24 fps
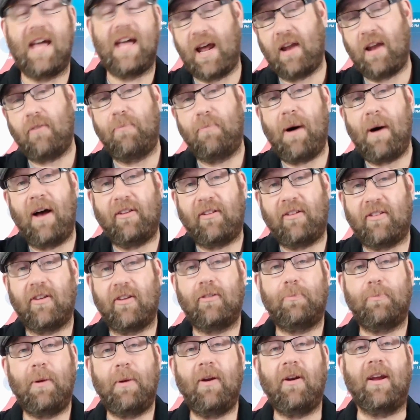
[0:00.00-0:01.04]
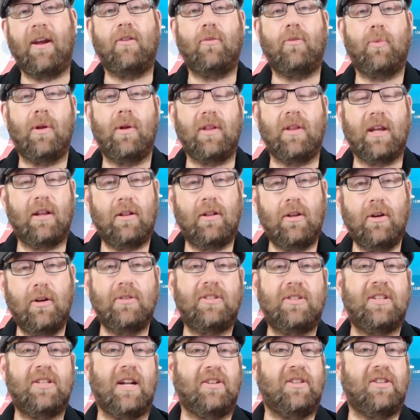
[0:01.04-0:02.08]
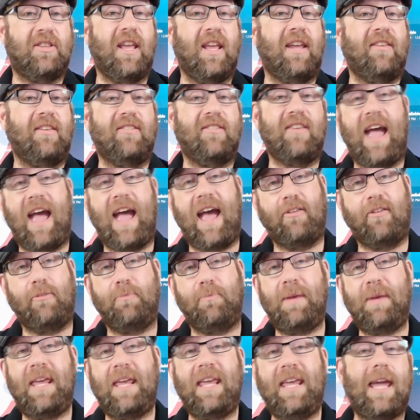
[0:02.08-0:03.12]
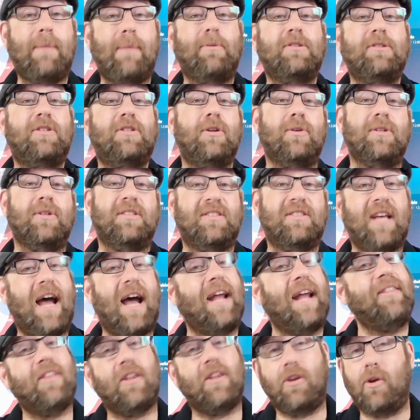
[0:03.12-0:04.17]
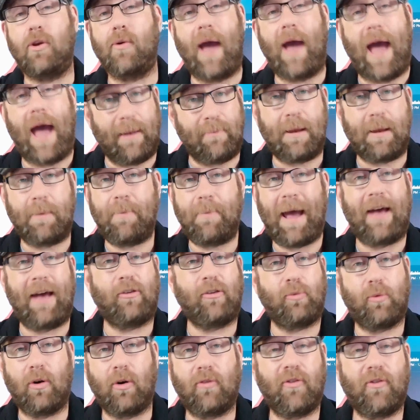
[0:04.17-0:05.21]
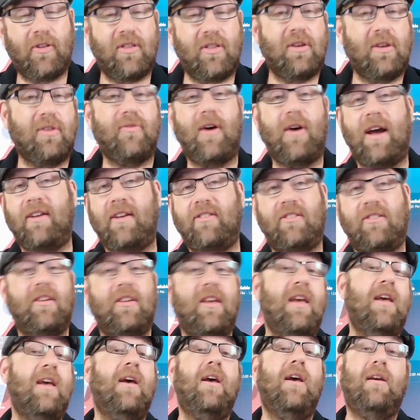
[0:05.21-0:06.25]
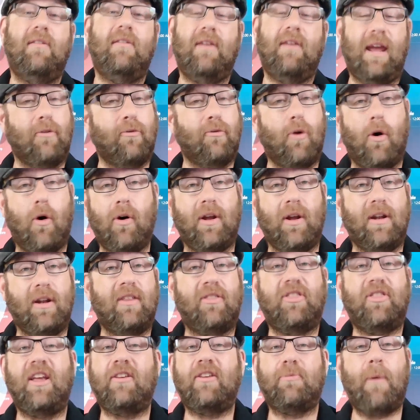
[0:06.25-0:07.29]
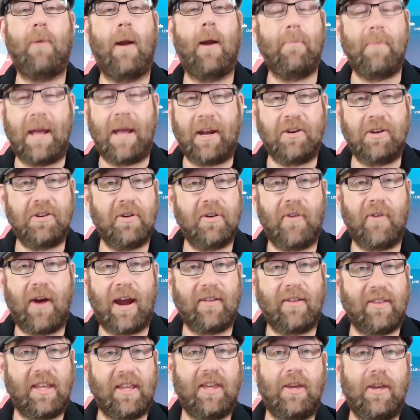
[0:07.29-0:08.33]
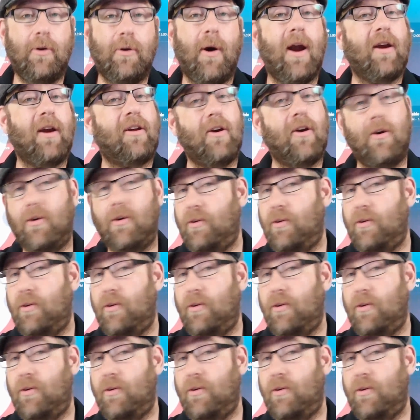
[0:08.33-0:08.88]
That out of box experience will include such things as being able to assign the new admin password for the device, enroll it in the ThinkSmart Manager via the QR